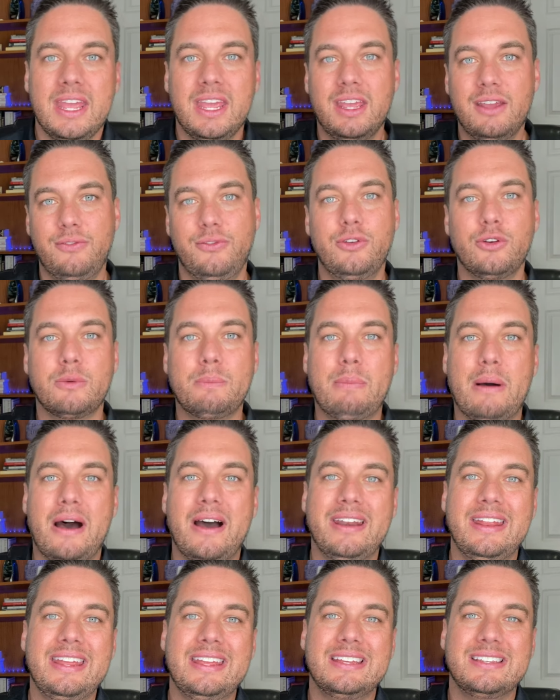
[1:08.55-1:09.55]
if your
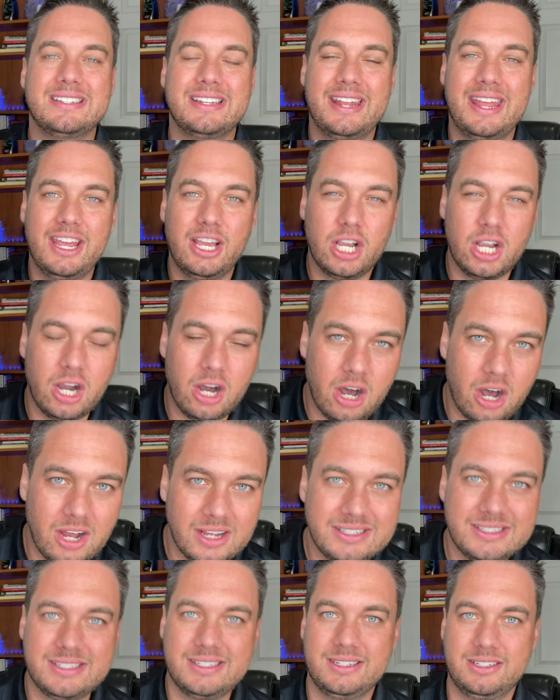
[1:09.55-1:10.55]
body is in a
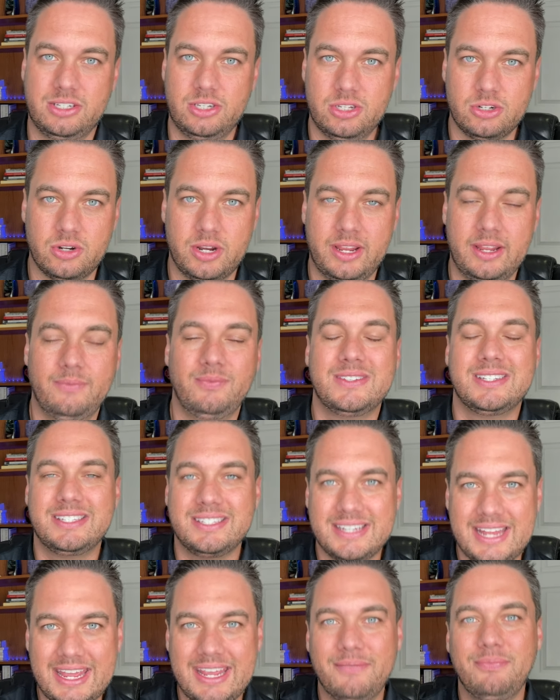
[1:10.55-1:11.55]
constant
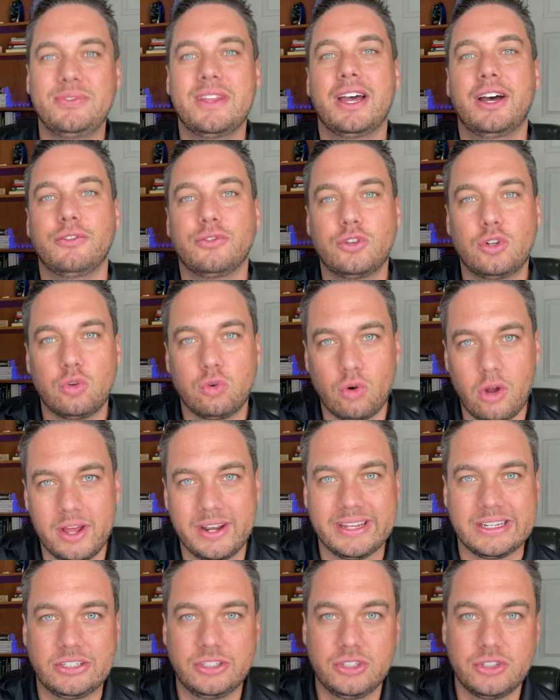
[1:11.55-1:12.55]
state of
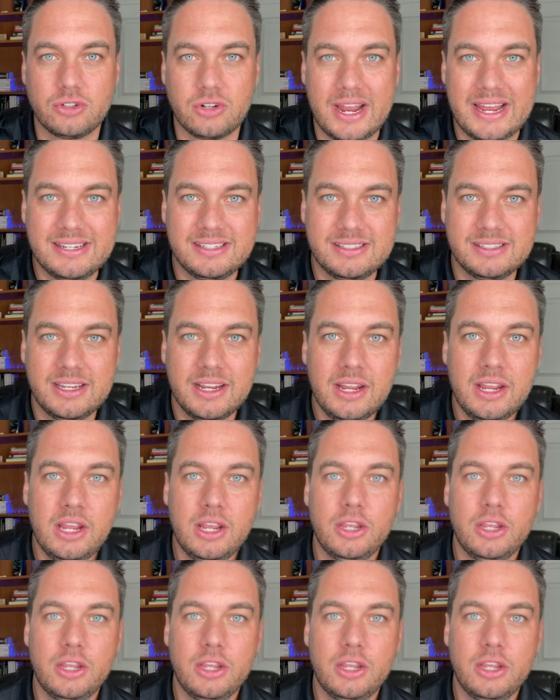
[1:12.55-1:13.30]
chronic stress,